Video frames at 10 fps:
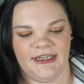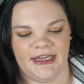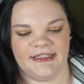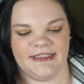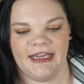
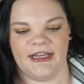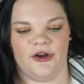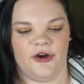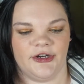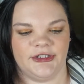It's like an
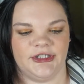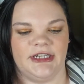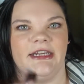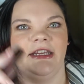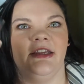
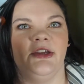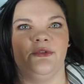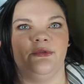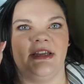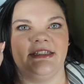orangey,
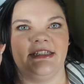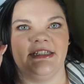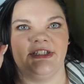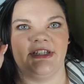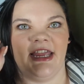rusty
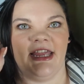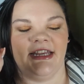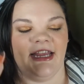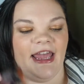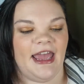shade,